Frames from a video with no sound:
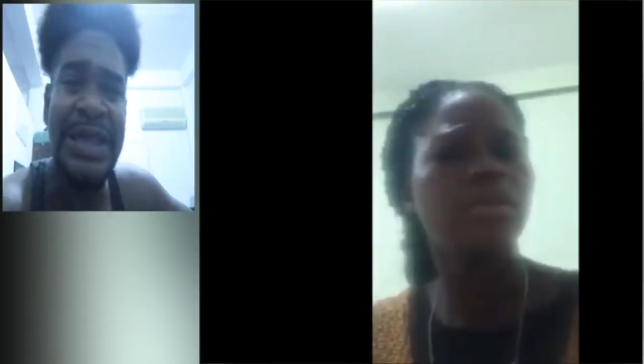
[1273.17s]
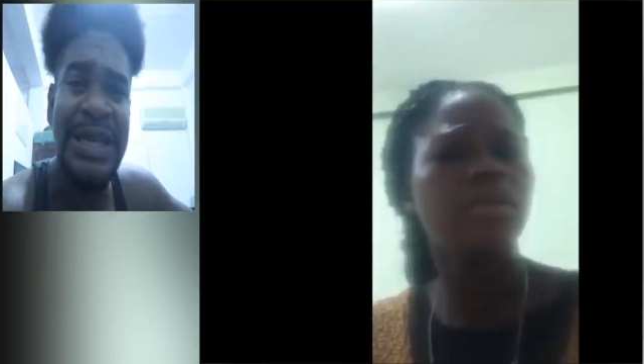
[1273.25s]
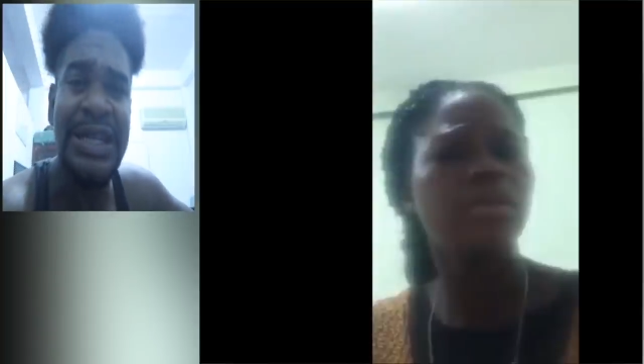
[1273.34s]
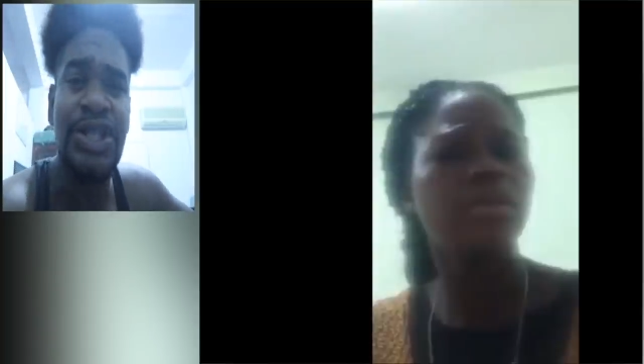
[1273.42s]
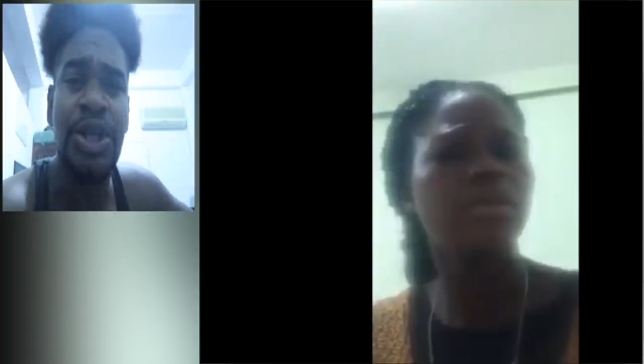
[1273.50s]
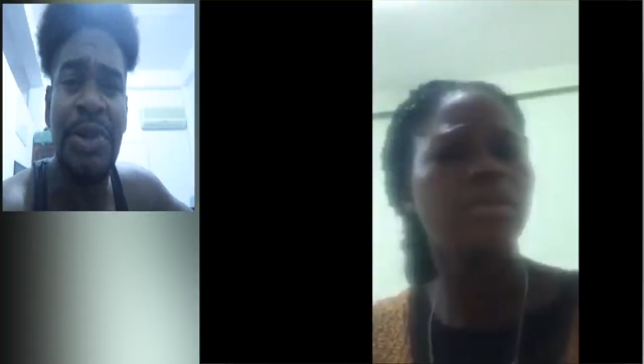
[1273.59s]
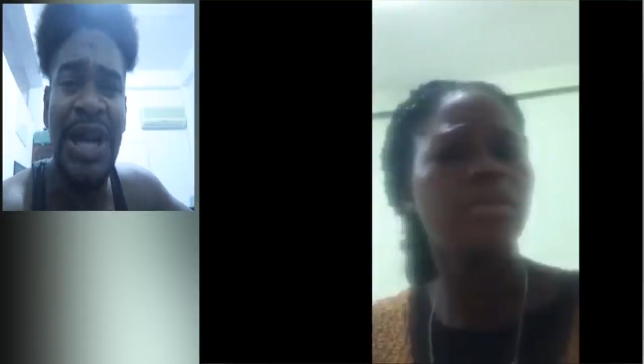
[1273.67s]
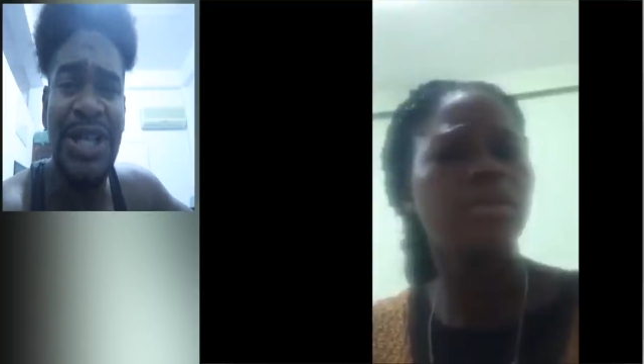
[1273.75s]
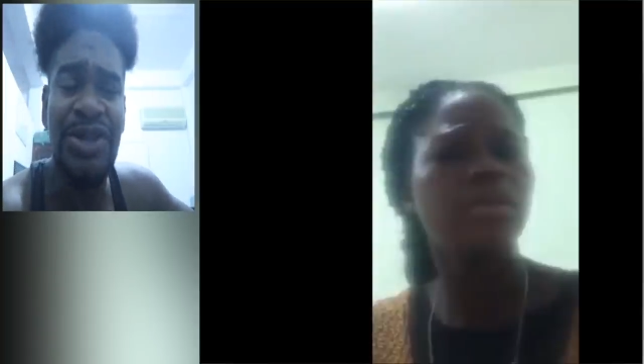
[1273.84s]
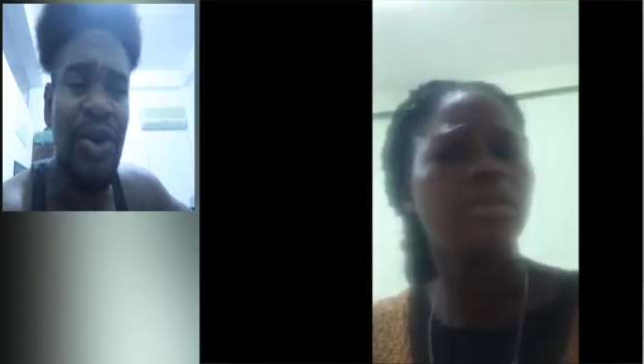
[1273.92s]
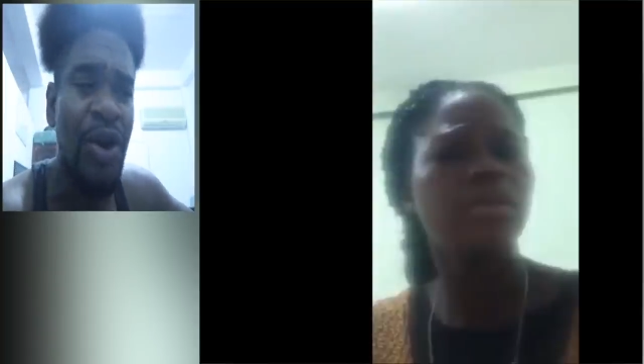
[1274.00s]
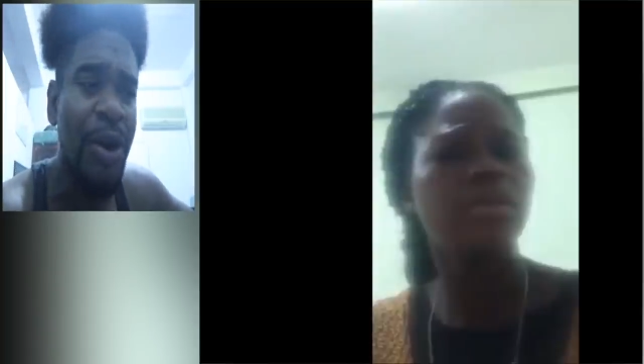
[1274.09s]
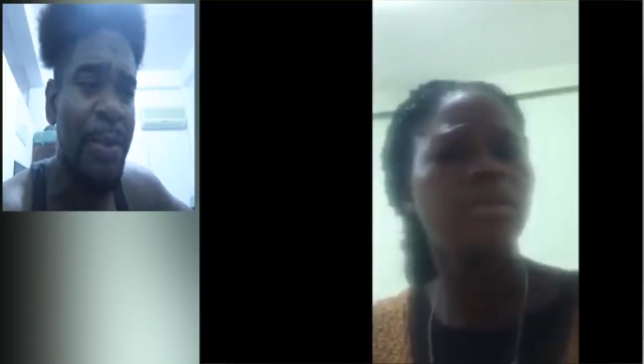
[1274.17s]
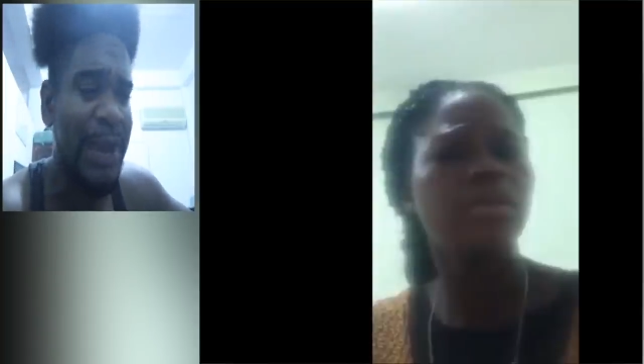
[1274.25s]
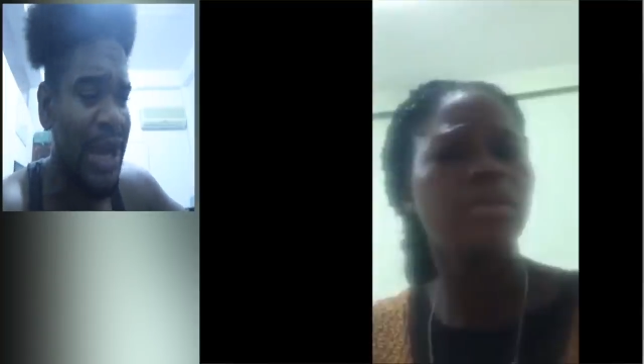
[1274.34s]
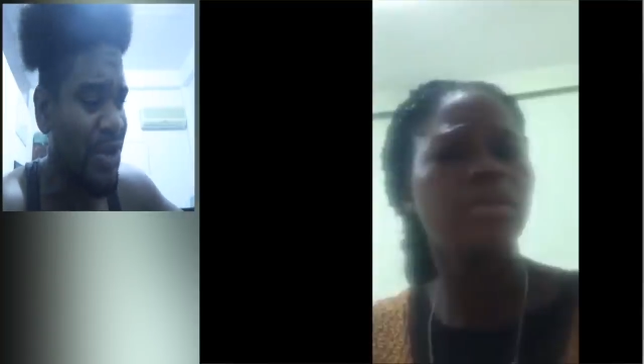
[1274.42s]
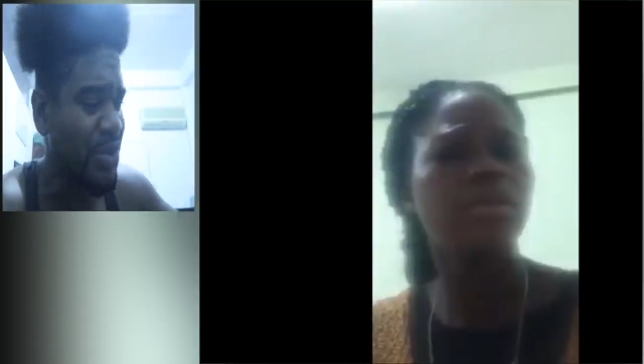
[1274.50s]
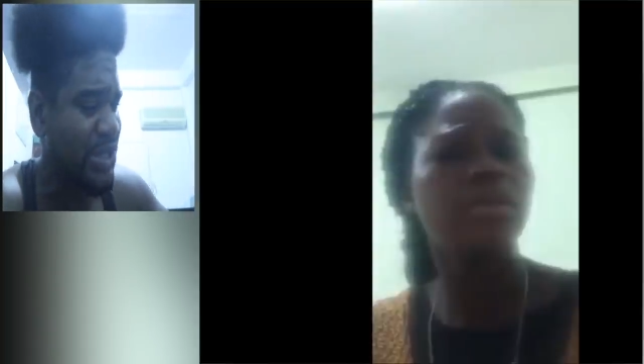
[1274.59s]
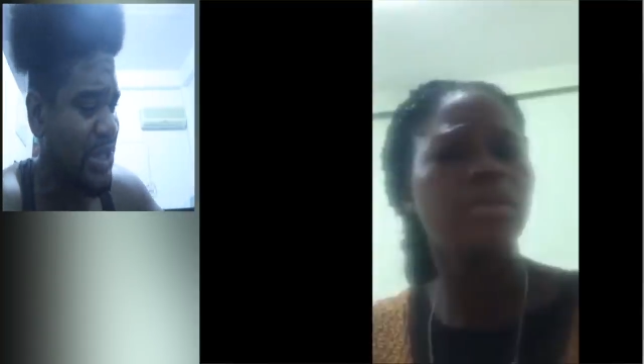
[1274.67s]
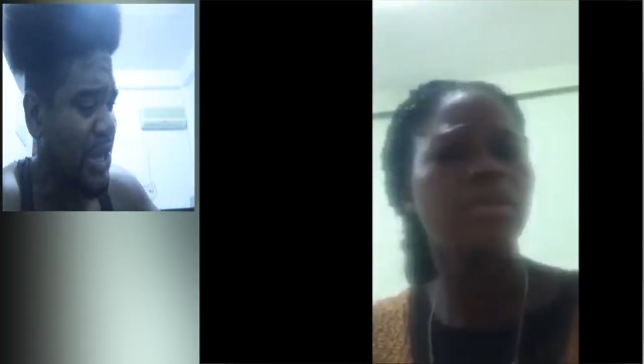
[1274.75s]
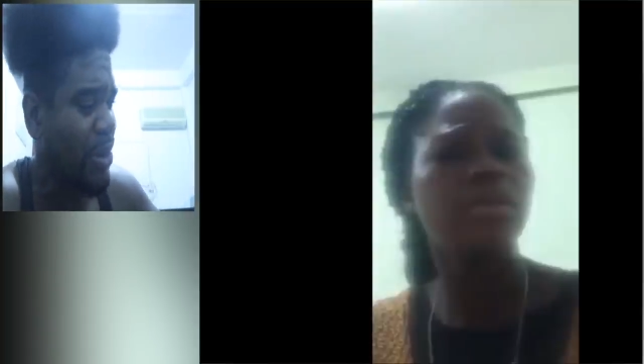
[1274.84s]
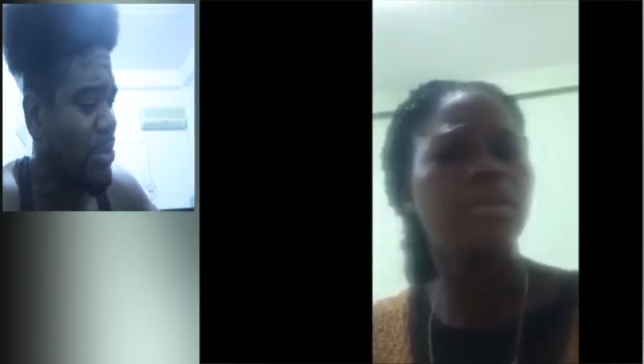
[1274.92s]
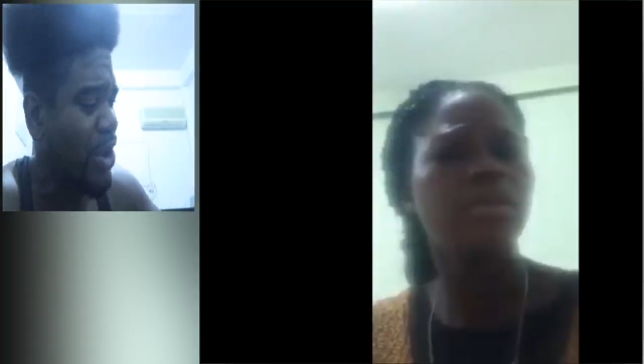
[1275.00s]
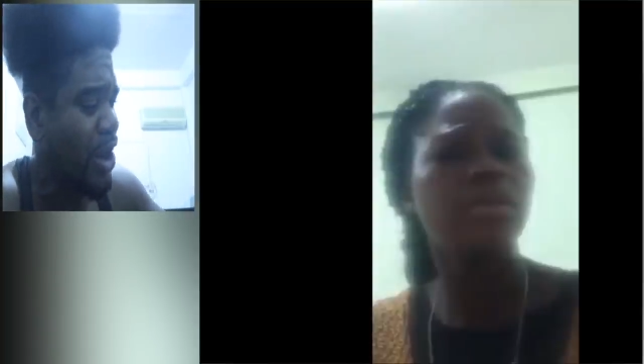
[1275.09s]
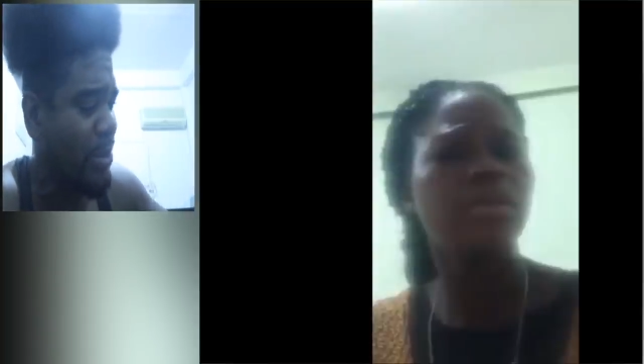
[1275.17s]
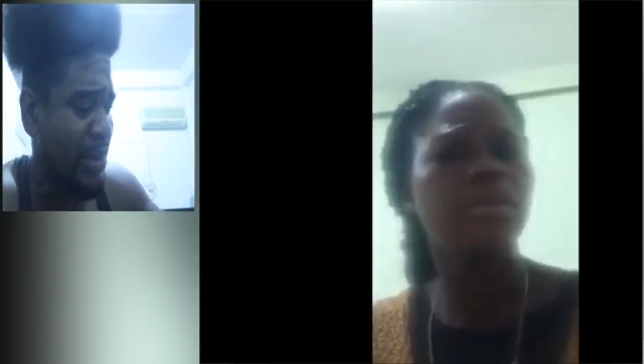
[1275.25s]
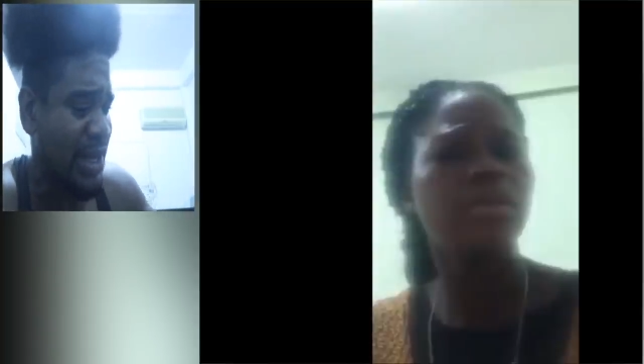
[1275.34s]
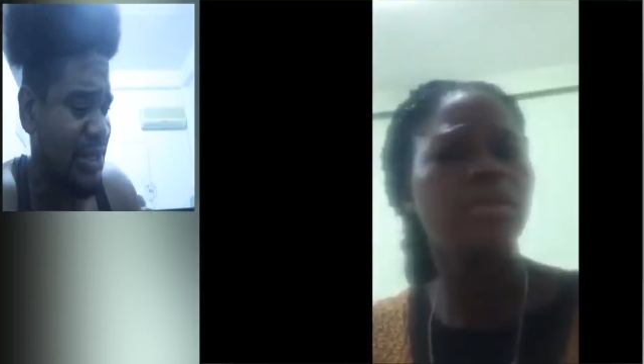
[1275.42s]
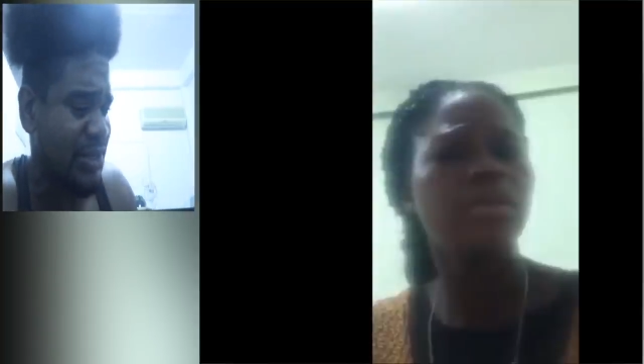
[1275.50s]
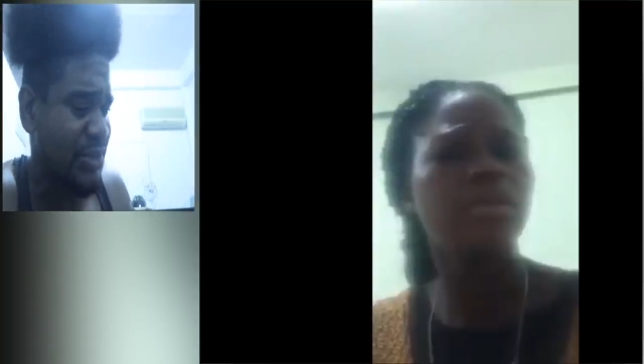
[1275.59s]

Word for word: things to bring out your own mag Come on, man.